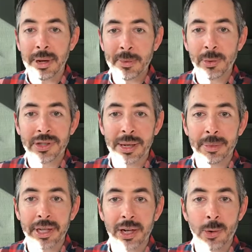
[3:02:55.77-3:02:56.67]
People would
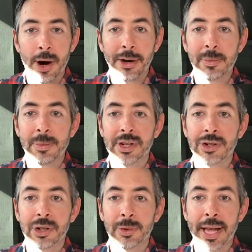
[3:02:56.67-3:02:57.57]
simply acquire the
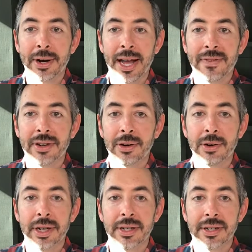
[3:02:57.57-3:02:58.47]
position without having to
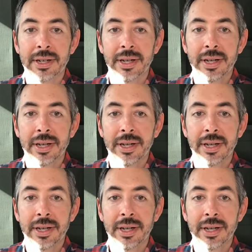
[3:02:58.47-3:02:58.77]
earn it.